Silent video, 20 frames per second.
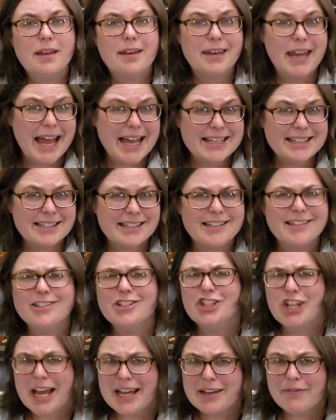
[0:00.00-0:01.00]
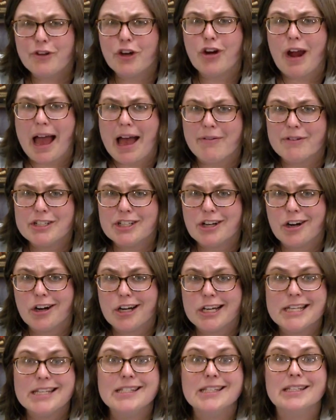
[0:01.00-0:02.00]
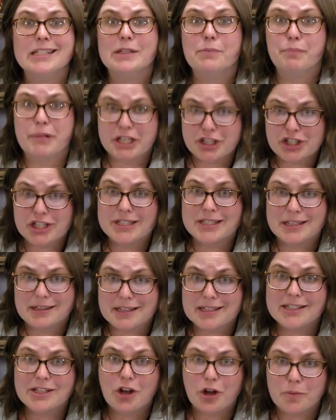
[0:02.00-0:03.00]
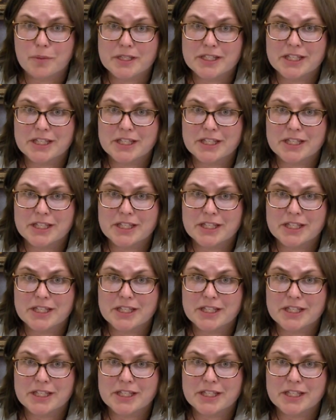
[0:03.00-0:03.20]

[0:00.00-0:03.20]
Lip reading: Next, check if your avatar is suspicious in this Coma